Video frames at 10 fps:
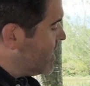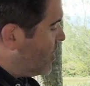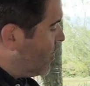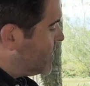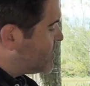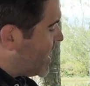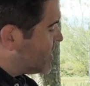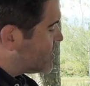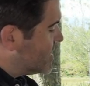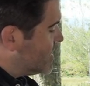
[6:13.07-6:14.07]
which
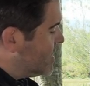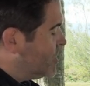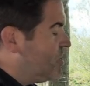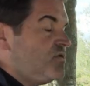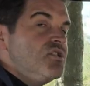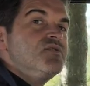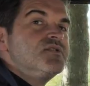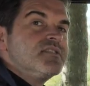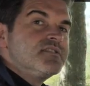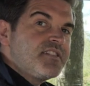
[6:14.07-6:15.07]
actually you use in
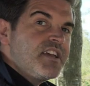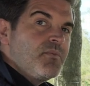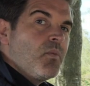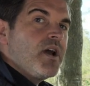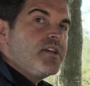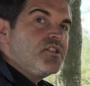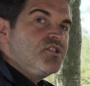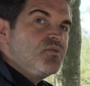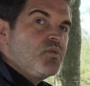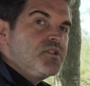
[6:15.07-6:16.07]
the same way that
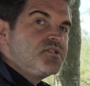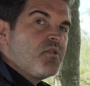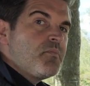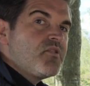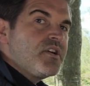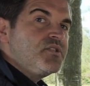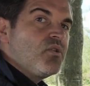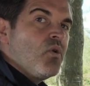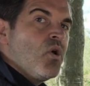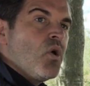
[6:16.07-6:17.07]
you would to operate
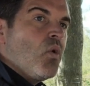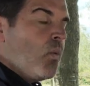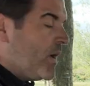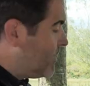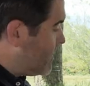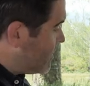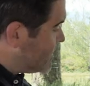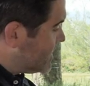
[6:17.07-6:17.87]
your wing mirrors.